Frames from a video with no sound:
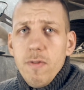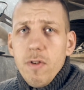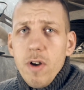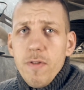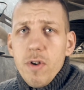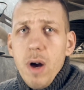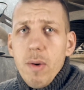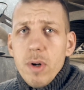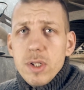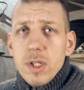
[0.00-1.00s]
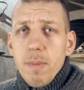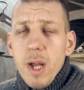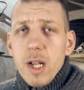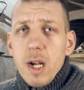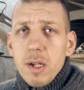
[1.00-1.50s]
for a few hours the
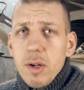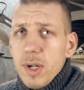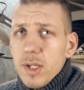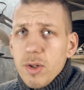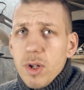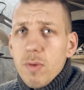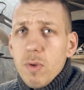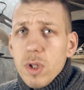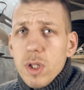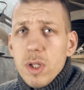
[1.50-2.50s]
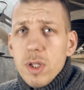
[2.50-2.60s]
micarta or exotic wood,